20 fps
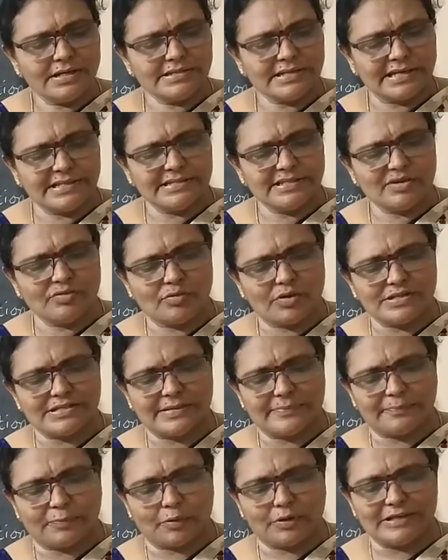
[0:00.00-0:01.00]
Sanjeev was
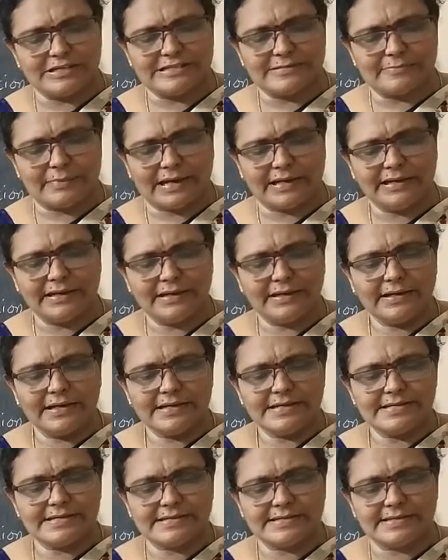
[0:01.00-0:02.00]
a policeman
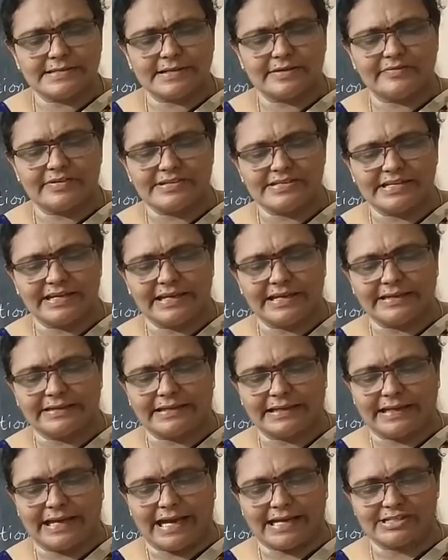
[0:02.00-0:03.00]
servicing in
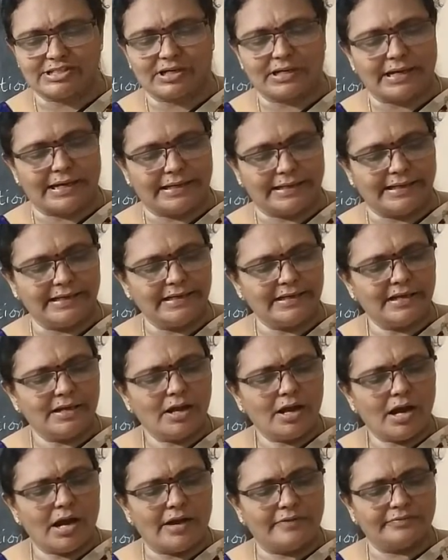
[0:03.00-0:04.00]
the Catchall Island
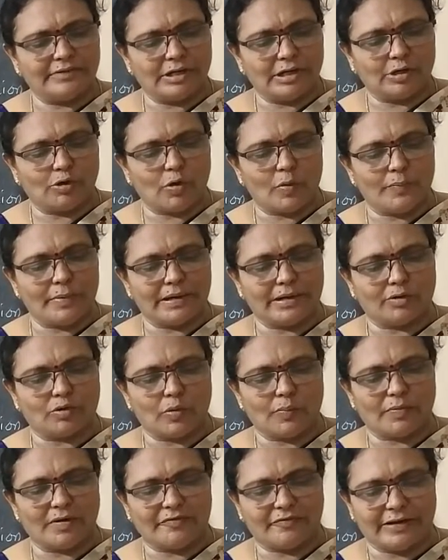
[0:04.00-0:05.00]
of the Nicobar
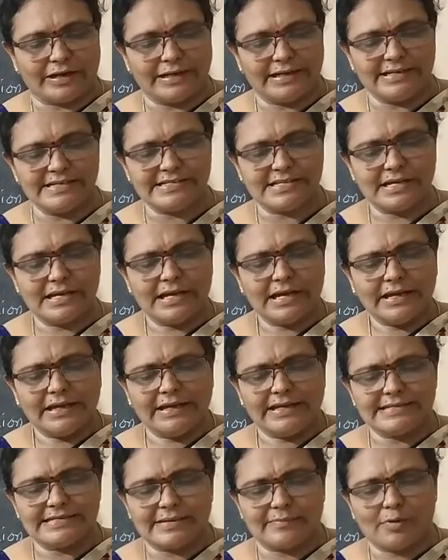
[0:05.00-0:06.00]
group of islands.
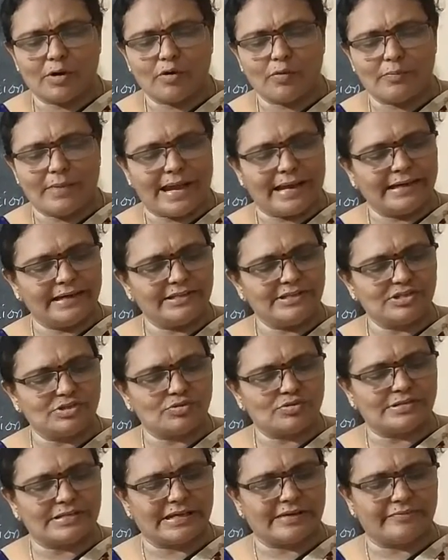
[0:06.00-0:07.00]
He somehow managed
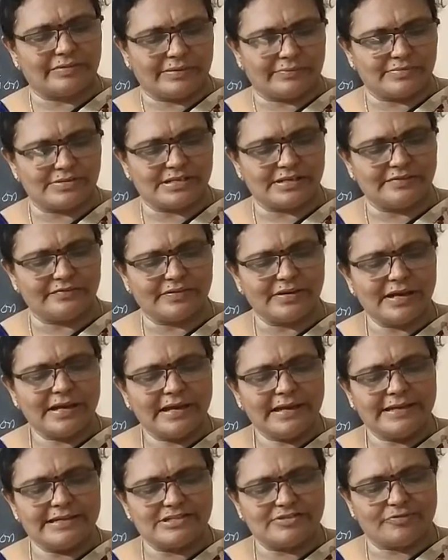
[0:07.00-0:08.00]
to save himself,
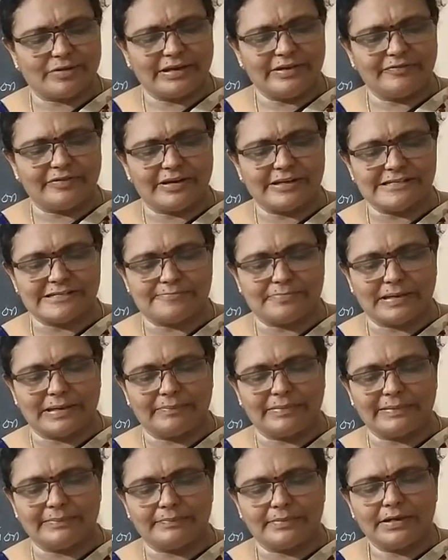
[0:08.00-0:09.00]
his wife and his
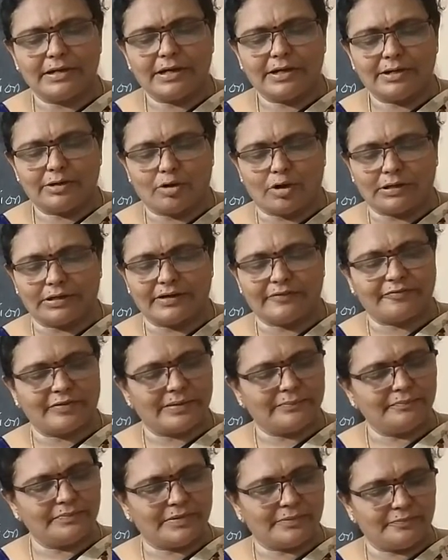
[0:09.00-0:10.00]
baby daughter
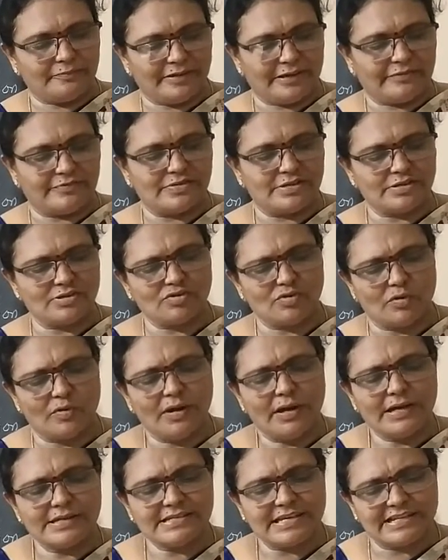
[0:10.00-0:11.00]
from the waves. So
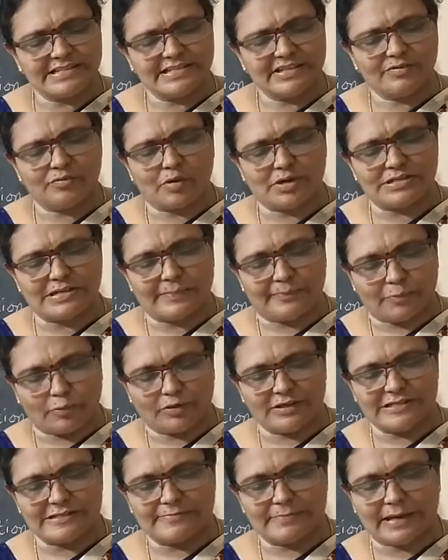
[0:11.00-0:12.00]
Sanjeev was a
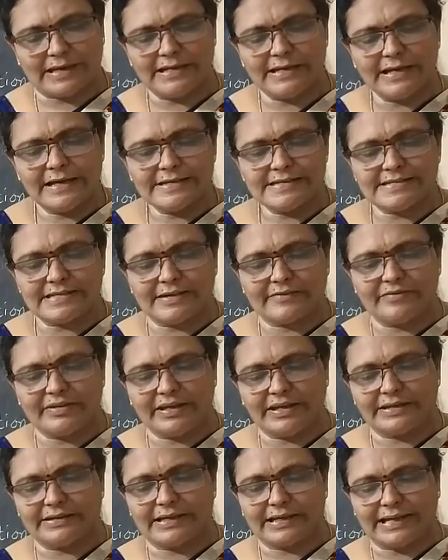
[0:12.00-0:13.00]
policeman
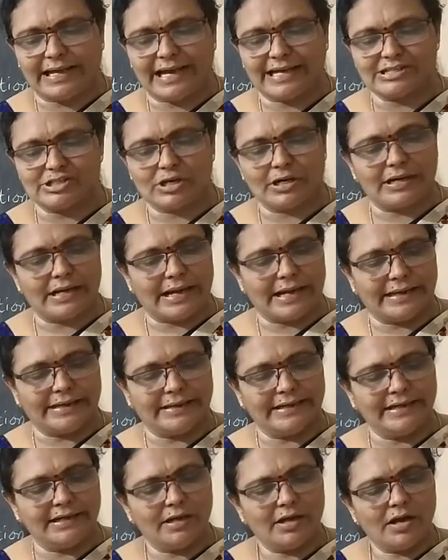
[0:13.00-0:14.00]
serving in the Catchall
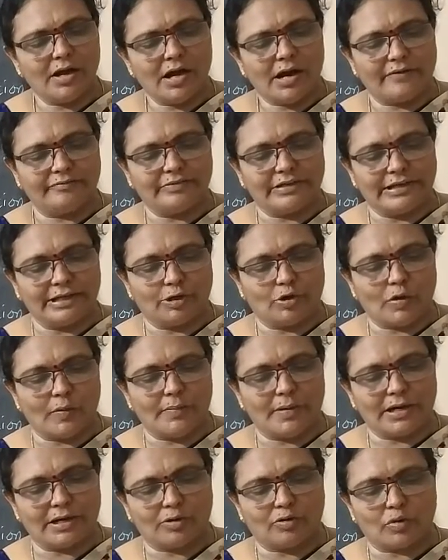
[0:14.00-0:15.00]
Island of the
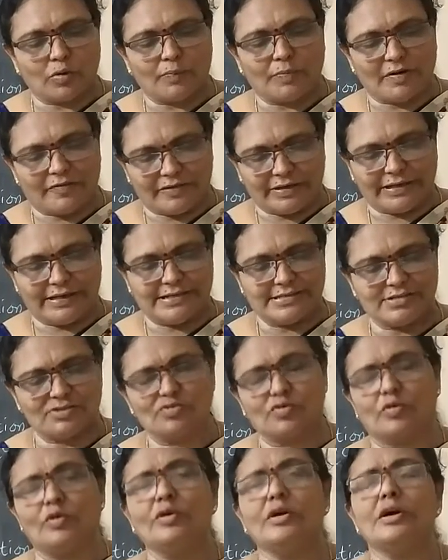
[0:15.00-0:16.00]
Nicobar group of islands.
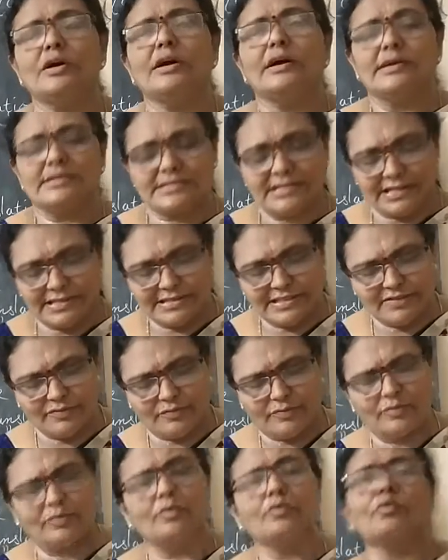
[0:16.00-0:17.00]
So
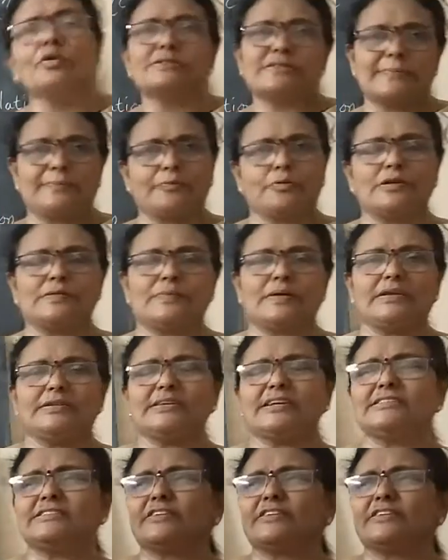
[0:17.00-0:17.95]
Sanjeev was a policeman.